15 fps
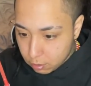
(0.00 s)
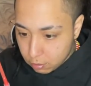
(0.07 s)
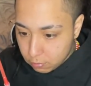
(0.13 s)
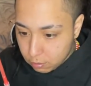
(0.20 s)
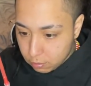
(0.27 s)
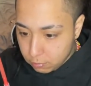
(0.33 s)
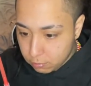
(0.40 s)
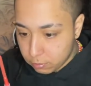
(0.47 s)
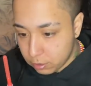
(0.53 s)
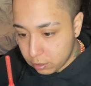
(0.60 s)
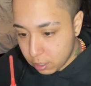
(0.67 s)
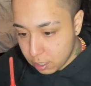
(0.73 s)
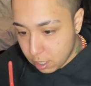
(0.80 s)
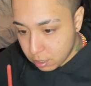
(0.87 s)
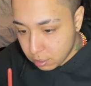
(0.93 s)
Well, we're
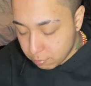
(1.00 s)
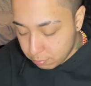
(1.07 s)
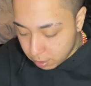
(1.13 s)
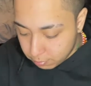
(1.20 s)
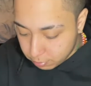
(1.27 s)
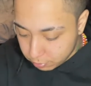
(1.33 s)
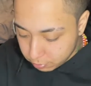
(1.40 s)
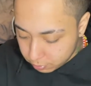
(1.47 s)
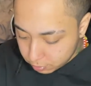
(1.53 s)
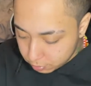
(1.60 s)
good on the bubbles,